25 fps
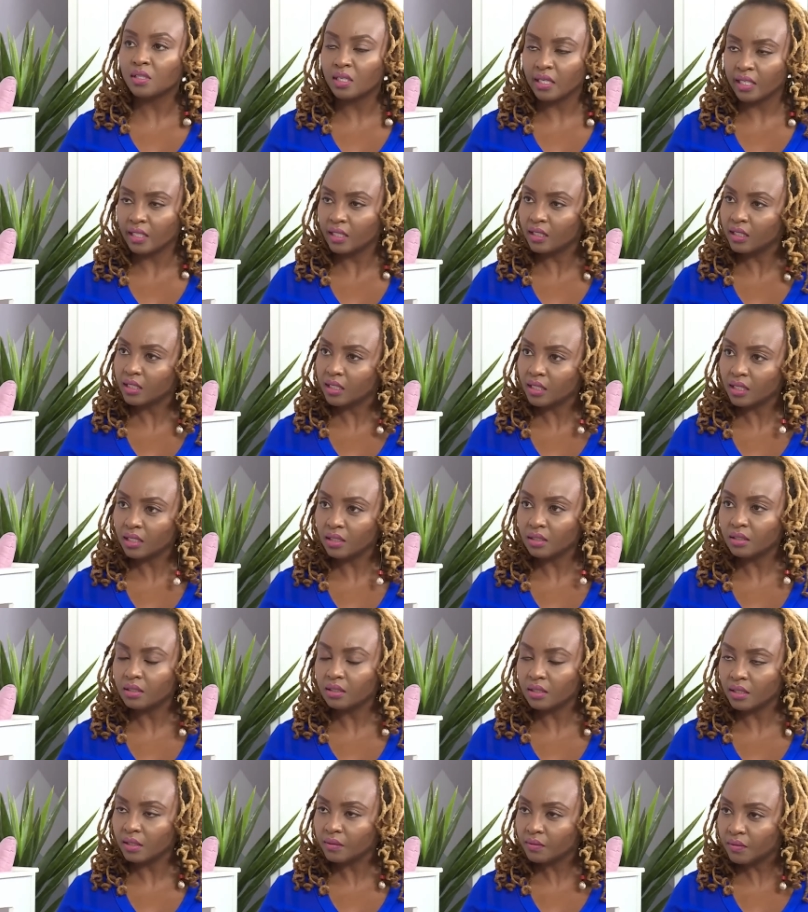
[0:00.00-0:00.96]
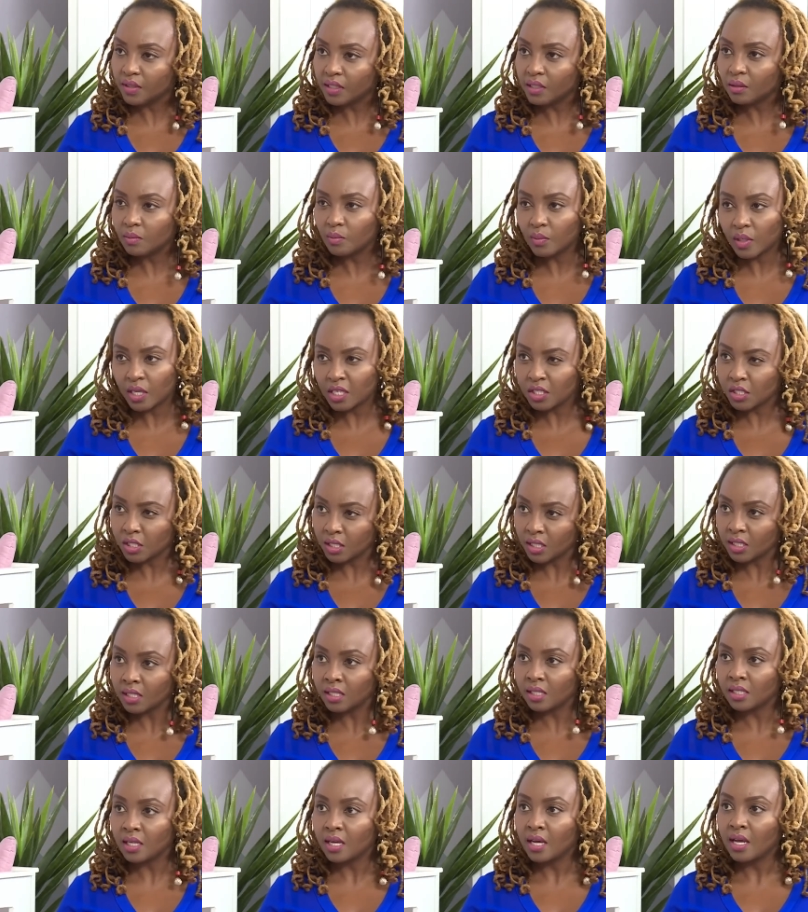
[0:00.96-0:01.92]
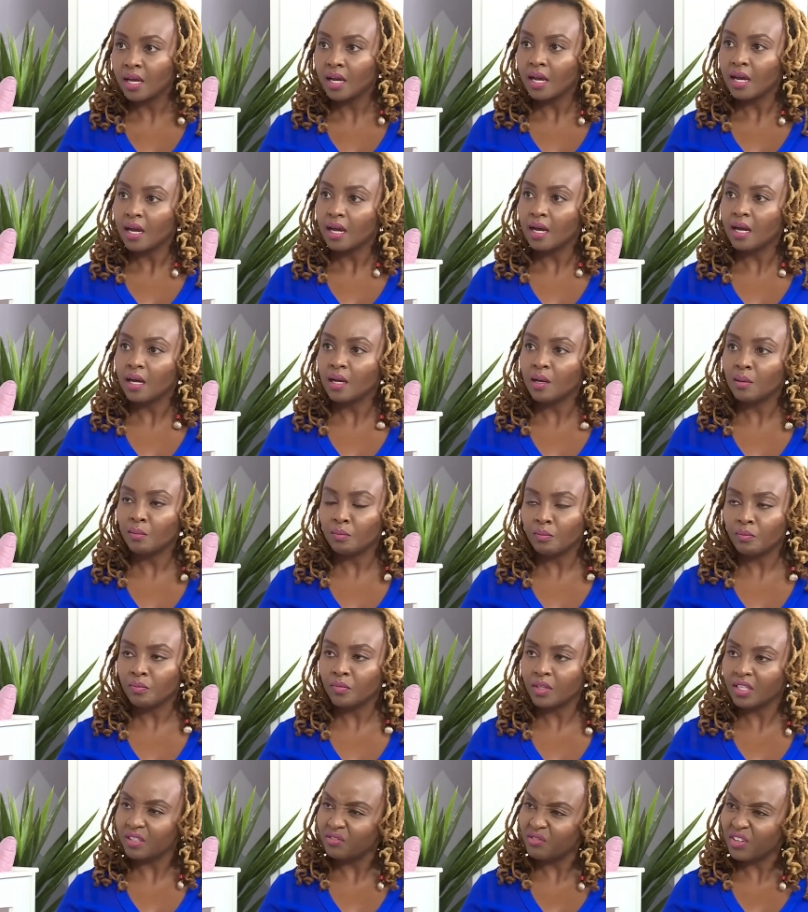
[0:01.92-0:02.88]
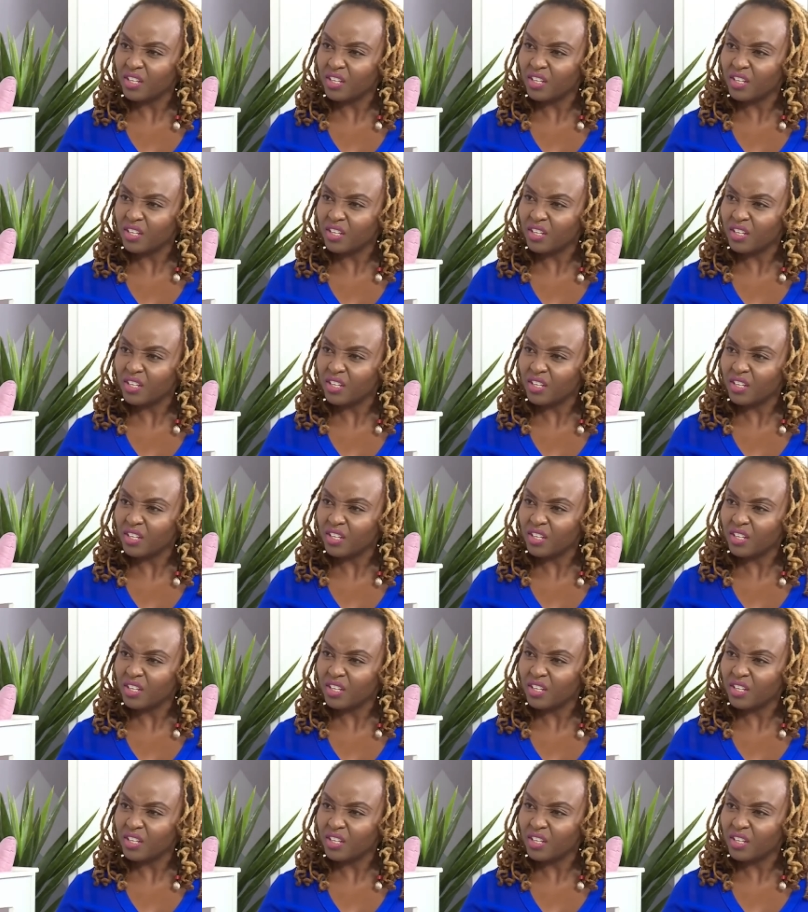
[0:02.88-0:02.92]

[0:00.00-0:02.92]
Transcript: use like little infant brushes. Okay. Um,